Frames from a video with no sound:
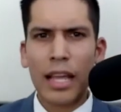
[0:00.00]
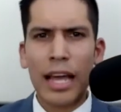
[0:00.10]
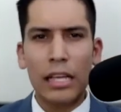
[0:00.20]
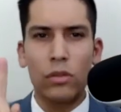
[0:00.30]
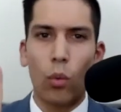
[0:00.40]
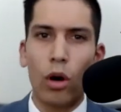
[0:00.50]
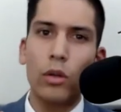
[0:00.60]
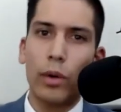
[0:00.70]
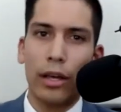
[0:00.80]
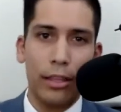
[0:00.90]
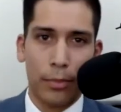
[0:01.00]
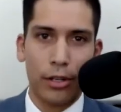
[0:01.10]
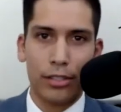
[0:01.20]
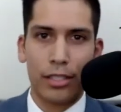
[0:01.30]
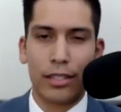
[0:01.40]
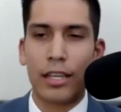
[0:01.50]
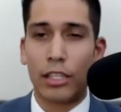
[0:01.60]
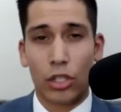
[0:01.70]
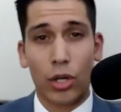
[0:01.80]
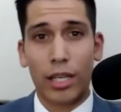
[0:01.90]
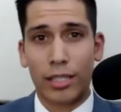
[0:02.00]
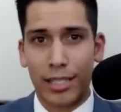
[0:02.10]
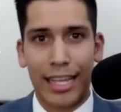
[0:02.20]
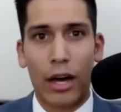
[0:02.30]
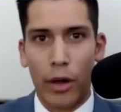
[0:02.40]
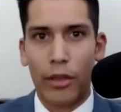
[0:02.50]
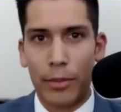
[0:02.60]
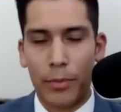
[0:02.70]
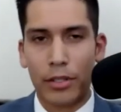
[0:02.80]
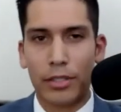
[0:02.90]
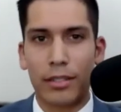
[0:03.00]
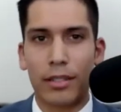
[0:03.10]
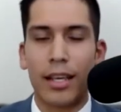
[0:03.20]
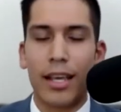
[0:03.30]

as one wealthy person. The trust is that wealthy person.